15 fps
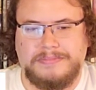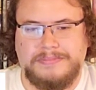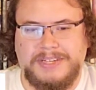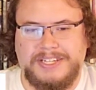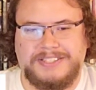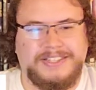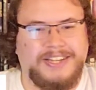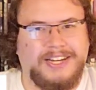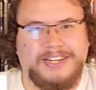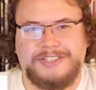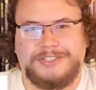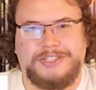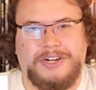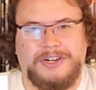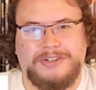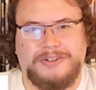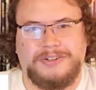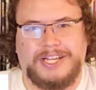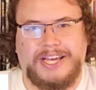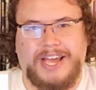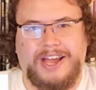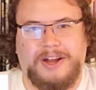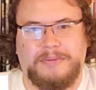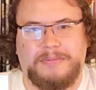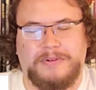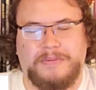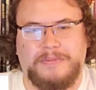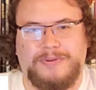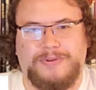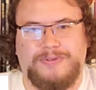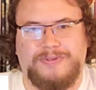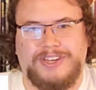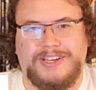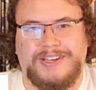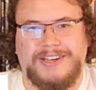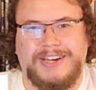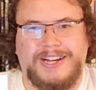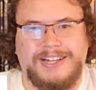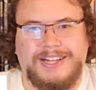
it's not a jungle cannibal movie.